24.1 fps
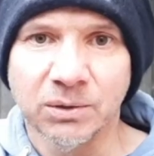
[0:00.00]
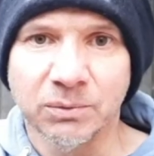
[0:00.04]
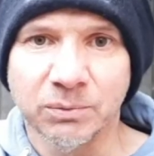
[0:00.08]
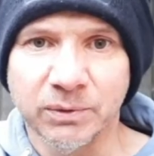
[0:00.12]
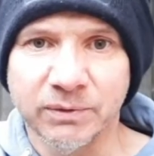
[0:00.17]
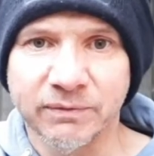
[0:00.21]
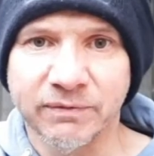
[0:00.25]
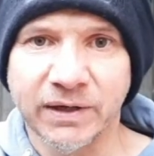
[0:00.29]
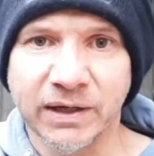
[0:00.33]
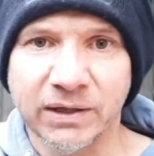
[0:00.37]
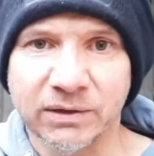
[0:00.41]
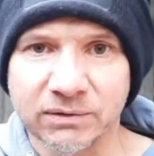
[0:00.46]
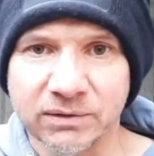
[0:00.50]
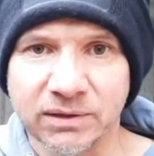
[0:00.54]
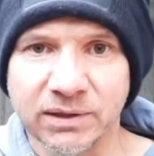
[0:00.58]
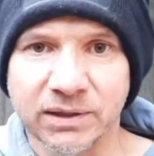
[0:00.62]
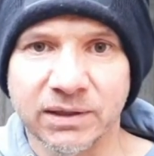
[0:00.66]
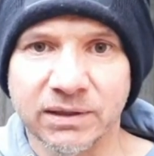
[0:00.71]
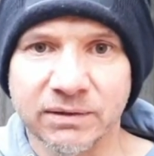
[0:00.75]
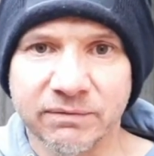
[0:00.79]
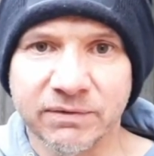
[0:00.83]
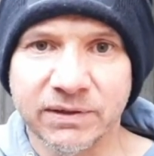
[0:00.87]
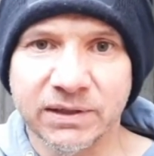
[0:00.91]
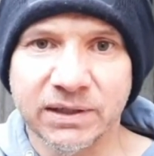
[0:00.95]
without
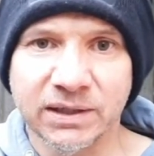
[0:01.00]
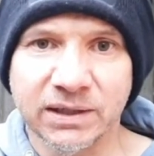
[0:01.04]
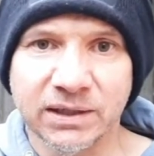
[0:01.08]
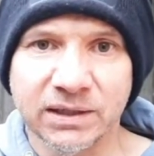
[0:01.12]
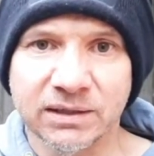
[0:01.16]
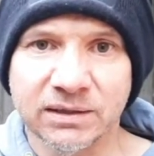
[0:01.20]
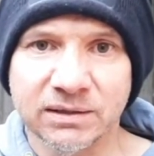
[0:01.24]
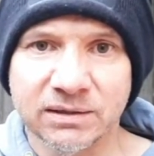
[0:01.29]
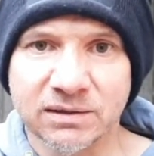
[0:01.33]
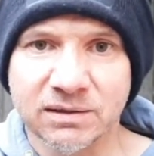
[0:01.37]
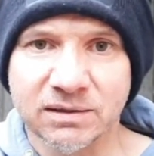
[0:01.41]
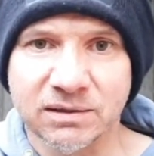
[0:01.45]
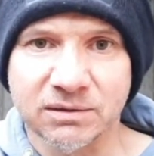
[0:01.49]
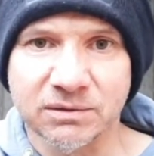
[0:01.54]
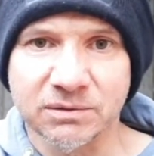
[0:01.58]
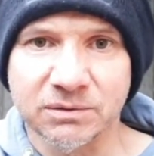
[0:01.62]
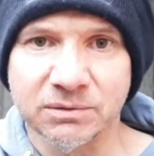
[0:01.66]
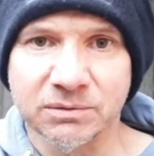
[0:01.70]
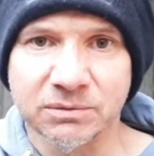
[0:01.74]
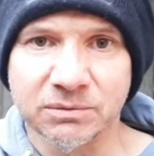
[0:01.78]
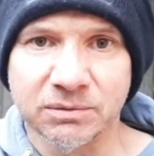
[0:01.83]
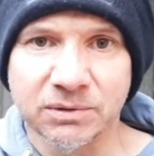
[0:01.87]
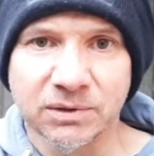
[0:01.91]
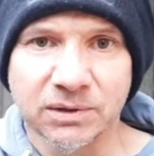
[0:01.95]
leaving it
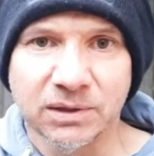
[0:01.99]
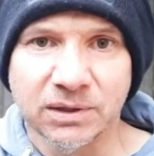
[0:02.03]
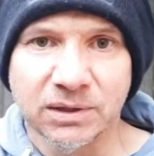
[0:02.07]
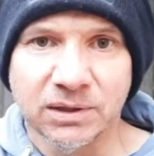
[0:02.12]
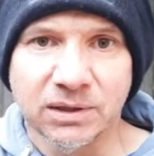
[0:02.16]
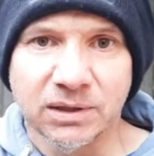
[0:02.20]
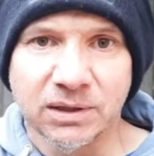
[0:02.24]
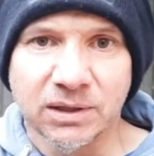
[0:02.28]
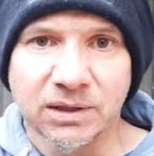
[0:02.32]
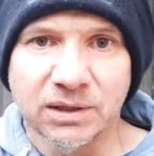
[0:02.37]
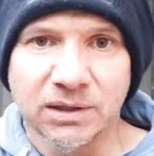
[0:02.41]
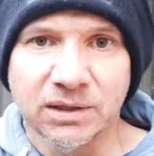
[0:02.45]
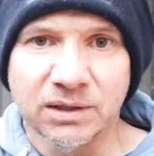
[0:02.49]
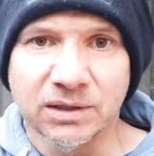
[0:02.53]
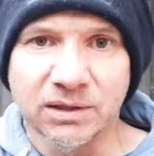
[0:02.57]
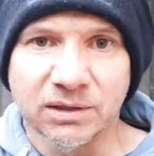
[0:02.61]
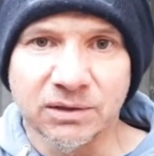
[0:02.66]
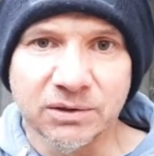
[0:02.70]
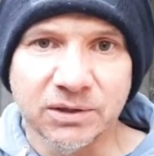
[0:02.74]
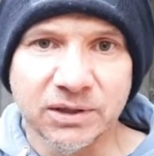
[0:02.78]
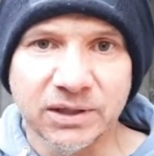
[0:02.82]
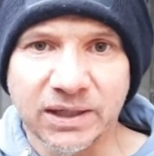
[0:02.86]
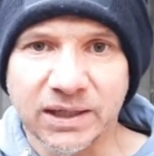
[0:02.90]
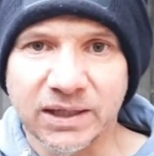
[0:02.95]
into, you know,
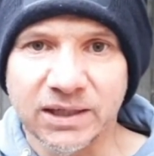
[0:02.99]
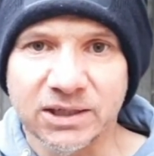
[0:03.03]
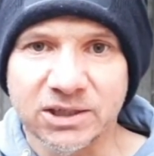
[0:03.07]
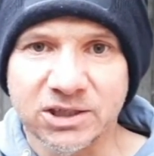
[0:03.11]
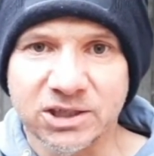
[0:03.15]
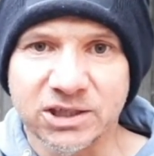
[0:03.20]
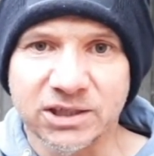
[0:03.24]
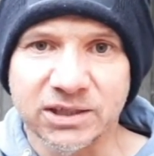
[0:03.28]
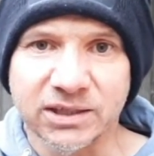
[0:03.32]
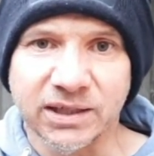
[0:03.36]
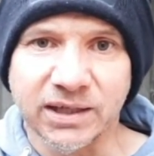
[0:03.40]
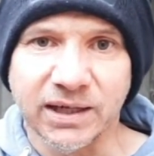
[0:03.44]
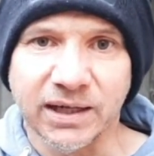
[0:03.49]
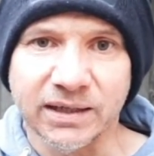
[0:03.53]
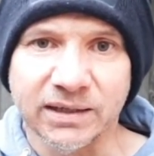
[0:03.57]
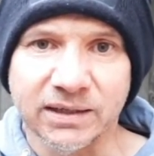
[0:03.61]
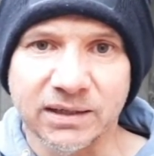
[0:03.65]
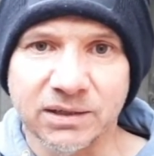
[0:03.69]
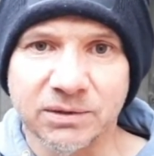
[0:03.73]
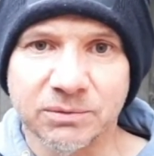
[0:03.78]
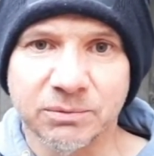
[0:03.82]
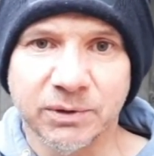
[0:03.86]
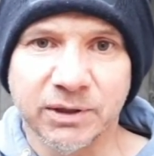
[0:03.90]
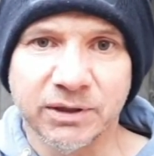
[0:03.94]
your kitchen
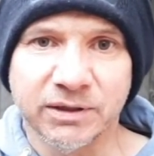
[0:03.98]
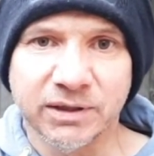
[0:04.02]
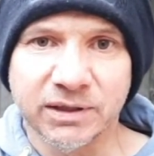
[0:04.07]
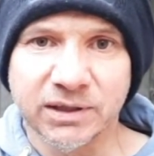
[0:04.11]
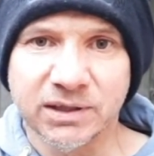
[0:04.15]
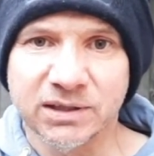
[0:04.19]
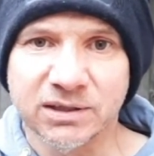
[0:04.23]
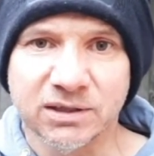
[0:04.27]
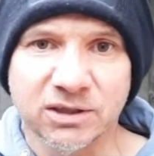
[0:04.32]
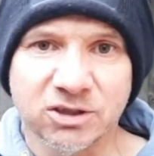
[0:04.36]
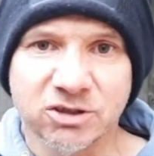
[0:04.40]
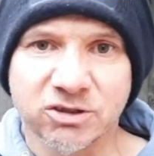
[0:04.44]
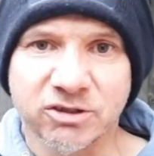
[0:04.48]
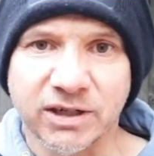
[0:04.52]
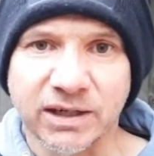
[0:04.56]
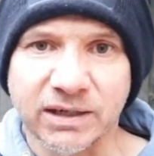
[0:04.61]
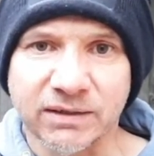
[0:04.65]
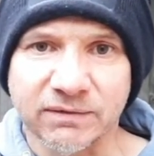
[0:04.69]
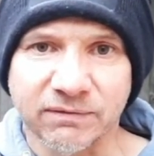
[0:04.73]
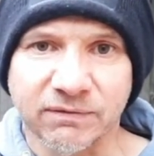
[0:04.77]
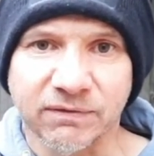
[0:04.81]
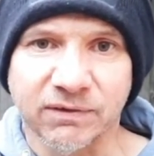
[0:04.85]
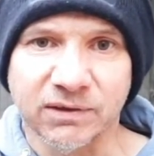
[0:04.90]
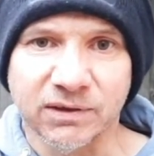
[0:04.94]
caddy where it could
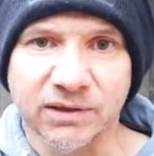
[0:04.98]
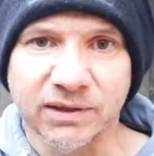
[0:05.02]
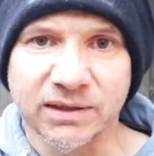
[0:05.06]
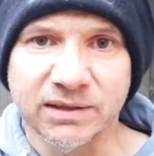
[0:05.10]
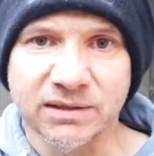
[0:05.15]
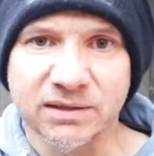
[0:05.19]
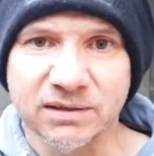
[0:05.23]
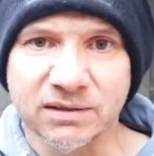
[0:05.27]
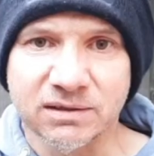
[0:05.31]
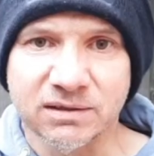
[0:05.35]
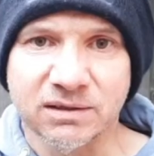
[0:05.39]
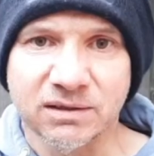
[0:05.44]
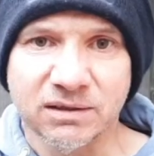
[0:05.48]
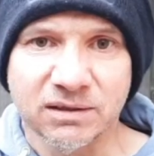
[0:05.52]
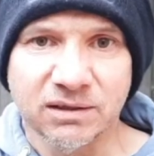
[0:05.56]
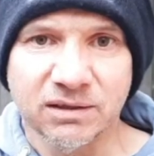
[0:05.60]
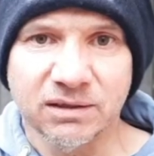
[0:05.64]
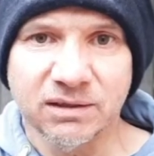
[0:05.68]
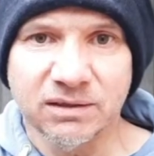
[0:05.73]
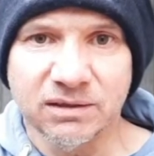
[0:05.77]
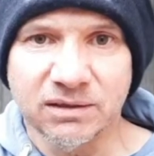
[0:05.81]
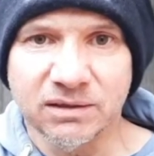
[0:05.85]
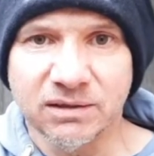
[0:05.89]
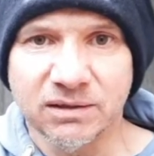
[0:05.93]
attract flies, and
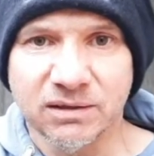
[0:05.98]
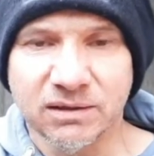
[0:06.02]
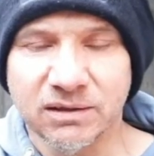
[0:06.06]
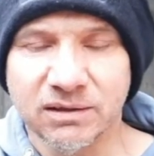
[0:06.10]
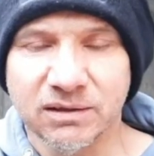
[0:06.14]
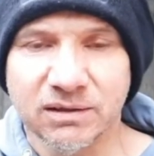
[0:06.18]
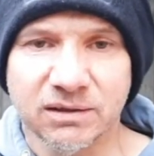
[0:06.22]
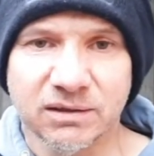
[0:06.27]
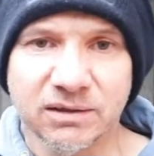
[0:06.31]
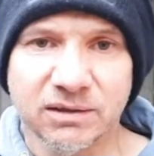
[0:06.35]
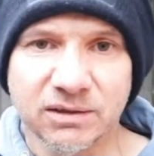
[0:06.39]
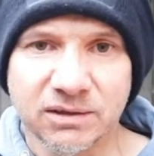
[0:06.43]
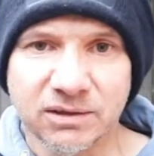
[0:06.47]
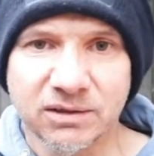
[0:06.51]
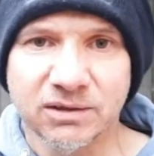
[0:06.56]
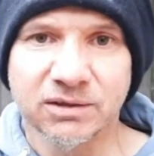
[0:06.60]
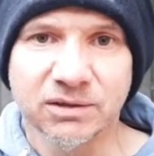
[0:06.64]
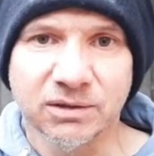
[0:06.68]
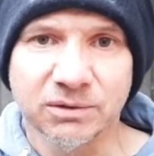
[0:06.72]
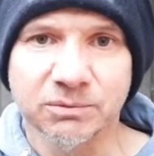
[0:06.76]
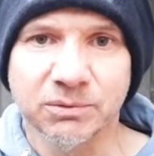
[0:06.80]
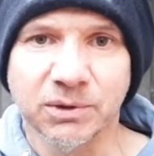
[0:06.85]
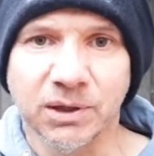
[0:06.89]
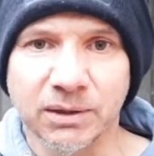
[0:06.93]
you
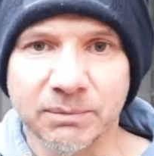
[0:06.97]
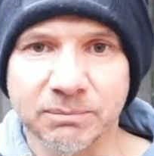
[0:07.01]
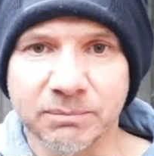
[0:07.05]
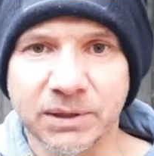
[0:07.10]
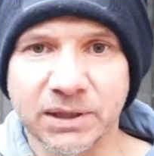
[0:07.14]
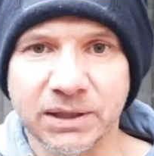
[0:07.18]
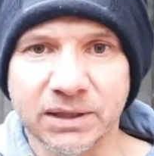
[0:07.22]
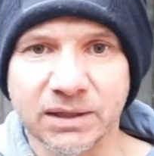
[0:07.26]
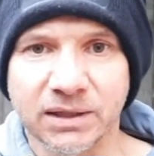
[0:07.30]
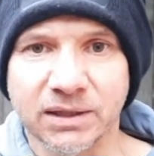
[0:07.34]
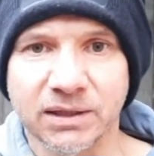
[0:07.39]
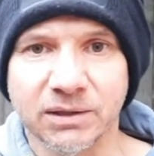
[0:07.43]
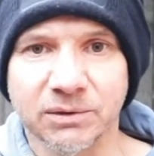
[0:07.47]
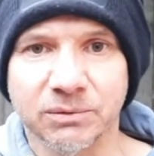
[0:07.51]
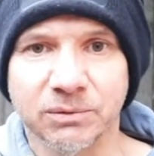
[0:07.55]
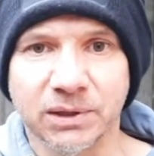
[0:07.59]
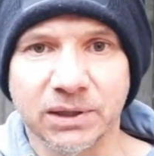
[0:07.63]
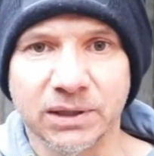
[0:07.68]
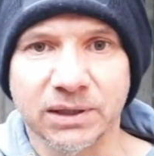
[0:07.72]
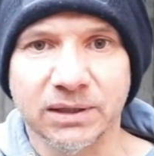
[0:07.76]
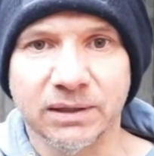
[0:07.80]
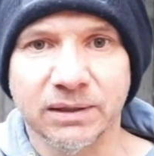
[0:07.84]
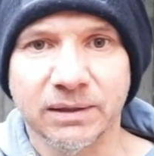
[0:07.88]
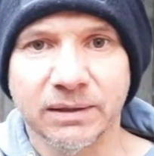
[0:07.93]
know what I mean
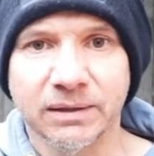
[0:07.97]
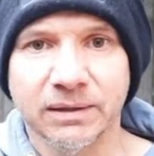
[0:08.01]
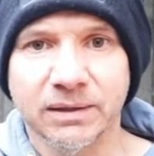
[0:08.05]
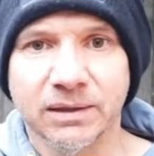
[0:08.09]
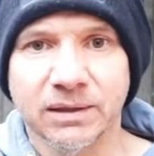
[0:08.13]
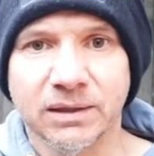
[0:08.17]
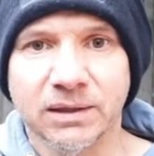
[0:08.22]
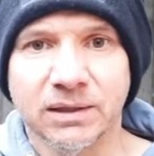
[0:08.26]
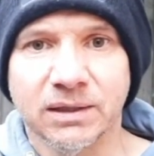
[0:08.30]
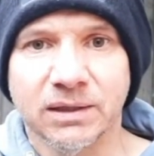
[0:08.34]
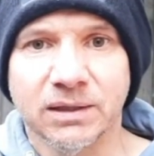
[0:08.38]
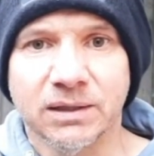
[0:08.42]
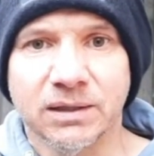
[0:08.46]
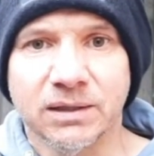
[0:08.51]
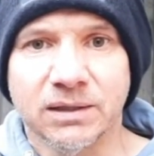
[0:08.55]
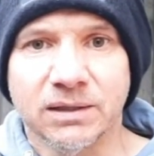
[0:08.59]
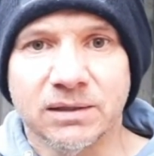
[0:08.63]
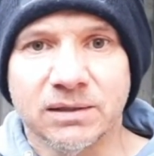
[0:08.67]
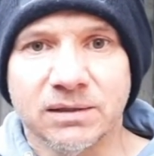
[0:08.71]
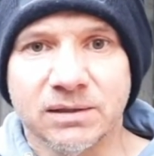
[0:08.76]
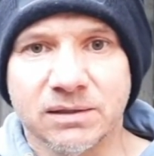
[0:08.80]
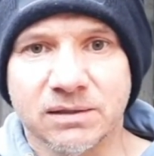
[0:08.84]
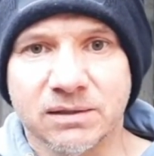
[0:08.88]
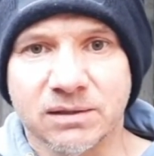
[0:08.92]
anyway.
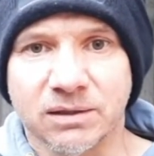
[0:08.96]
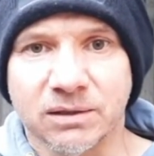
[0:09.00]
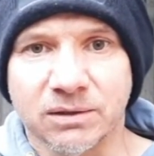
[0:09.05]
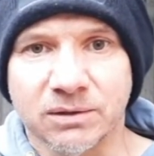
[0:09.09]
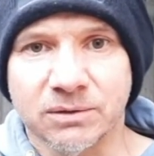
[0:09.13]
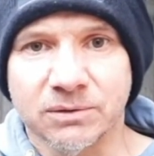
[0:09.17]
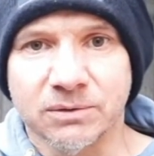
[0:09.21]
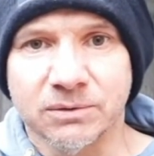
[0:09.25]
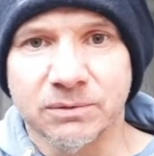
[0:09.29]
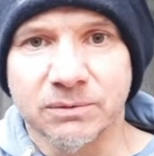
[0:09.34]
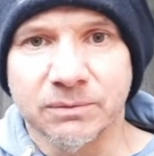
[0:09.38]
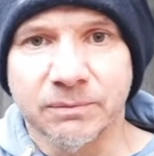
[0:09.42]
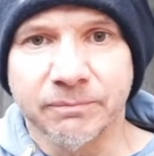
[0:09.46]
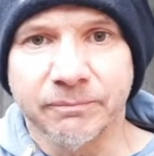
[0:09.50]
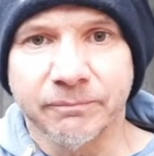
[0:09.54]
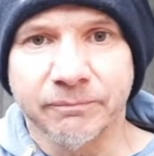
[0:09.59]
So